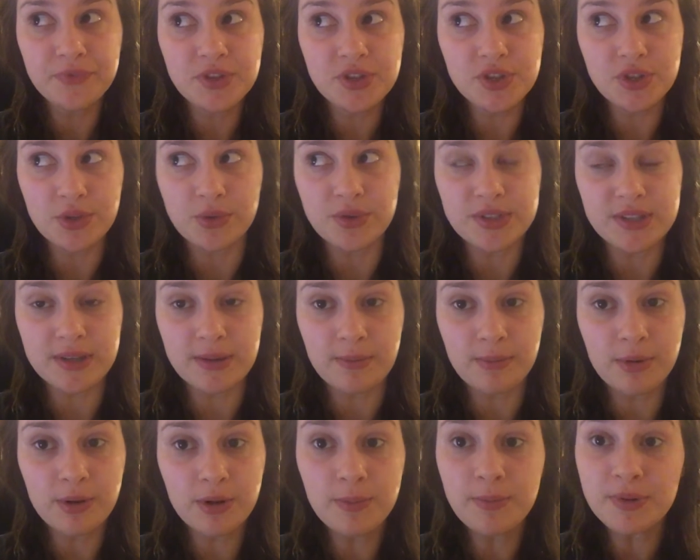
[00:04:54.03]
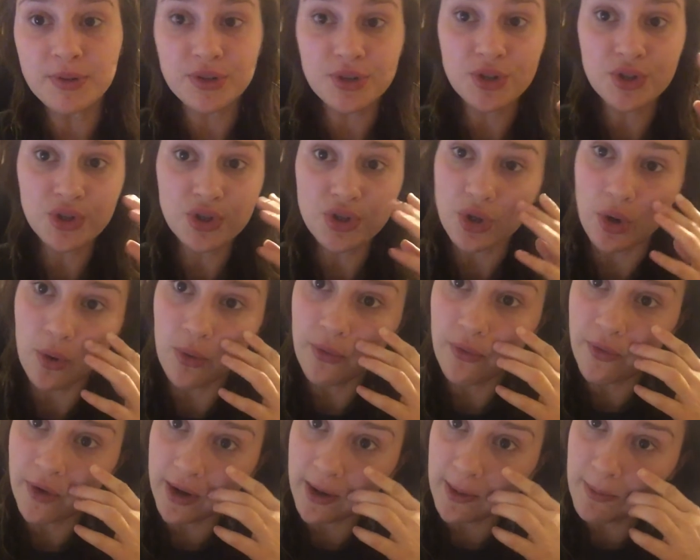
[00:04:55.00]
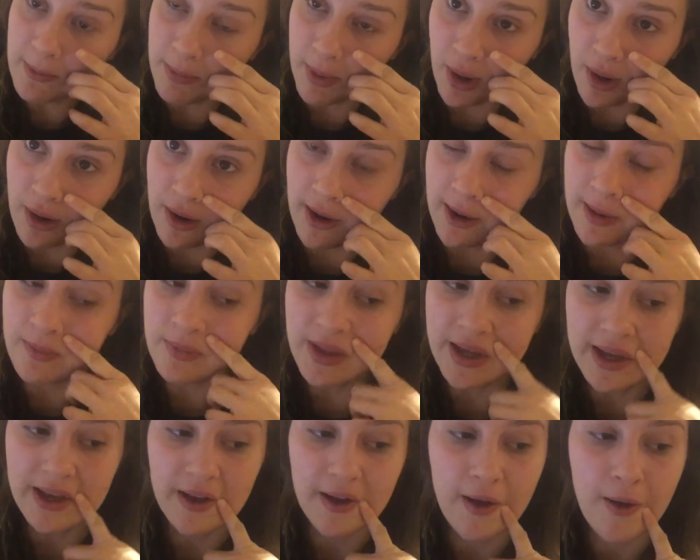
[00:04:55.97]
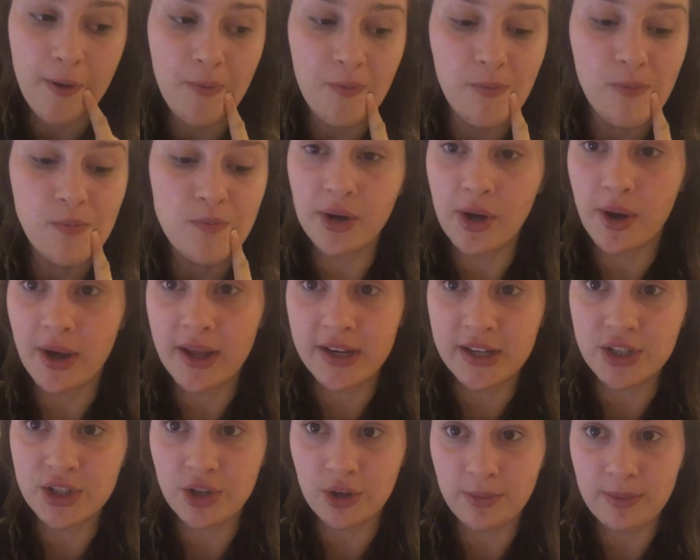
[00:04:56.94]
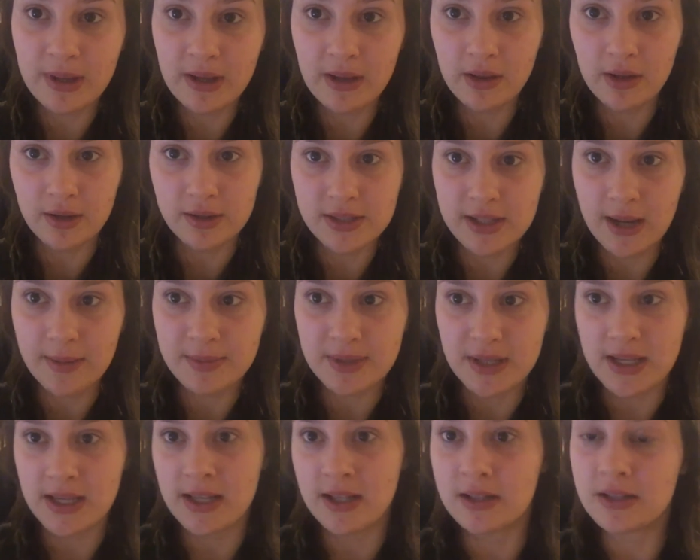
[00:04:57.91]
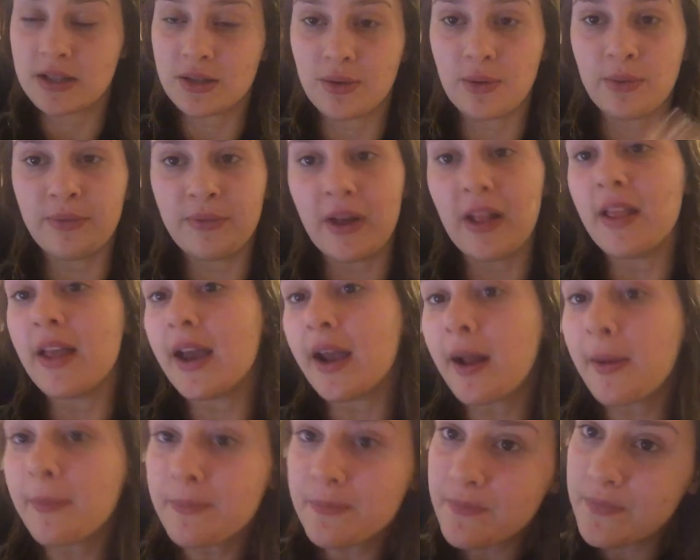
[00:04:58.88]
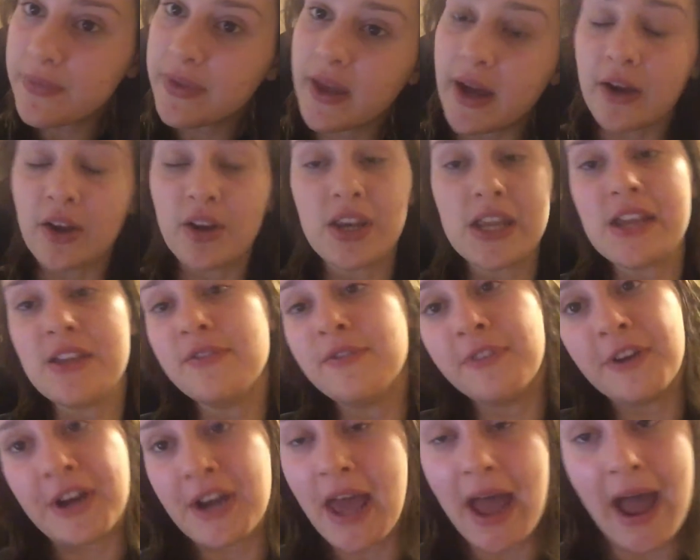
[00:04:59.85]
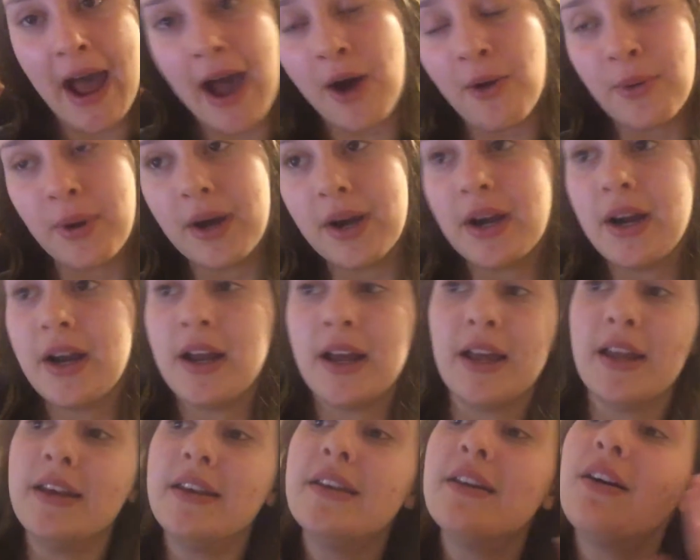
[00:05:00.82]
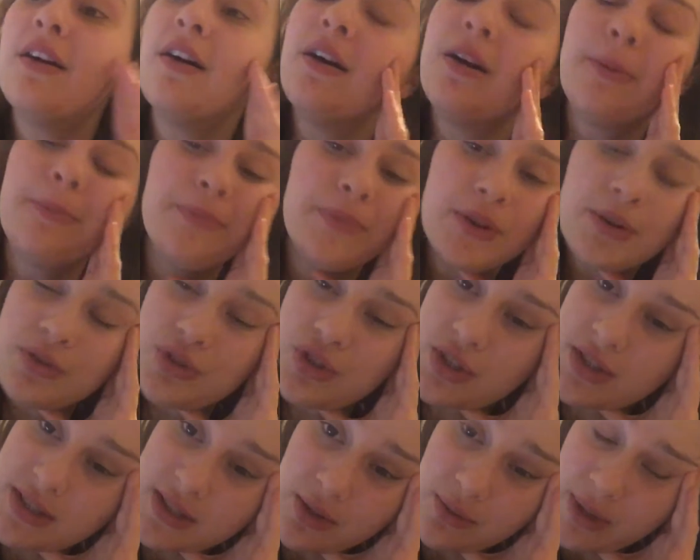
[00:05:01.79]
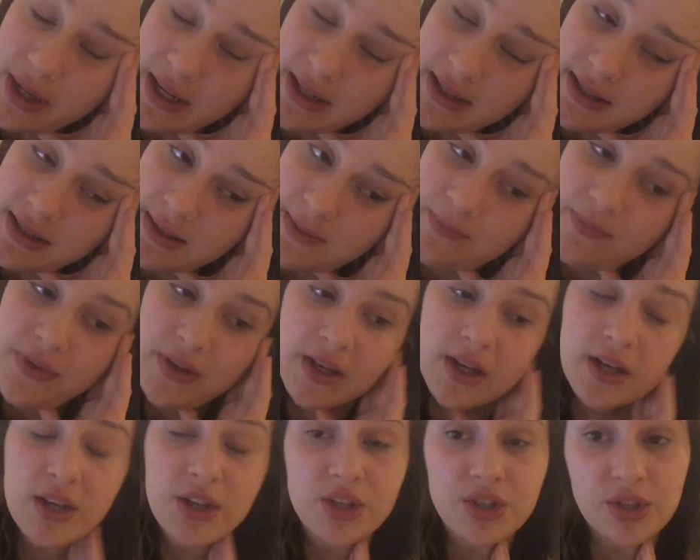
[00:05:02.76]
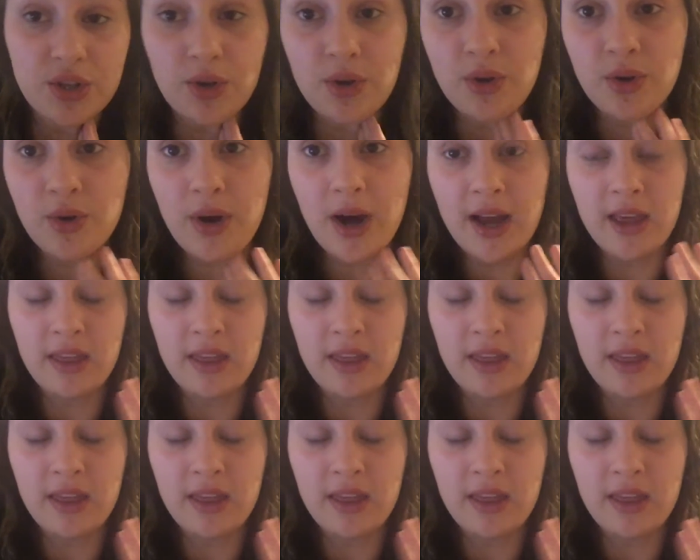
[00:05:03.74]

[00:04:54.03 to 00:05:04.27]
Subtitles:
so simple but so freaking bomb. Like, no, and it took me a long time to eat, so it felt like I could eat for an hour, and oh, it was just so nice. So